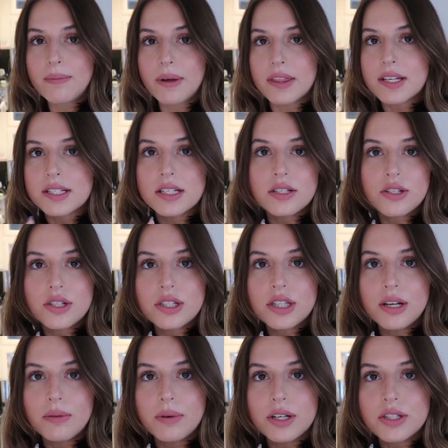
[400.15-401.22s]
but this is just
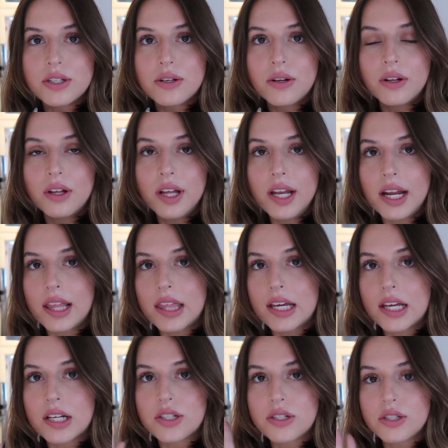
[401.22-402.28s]
the original, and I think
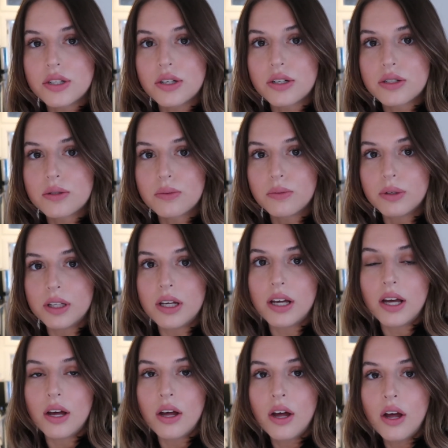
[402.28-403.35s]
it just looks
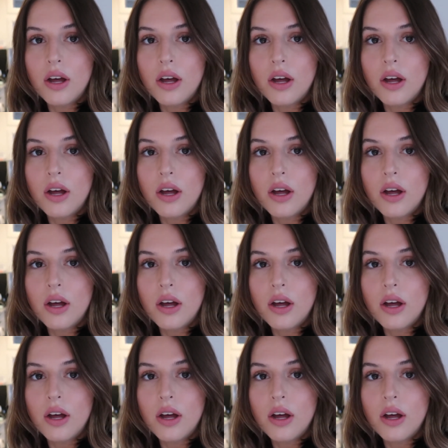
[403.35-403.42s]
really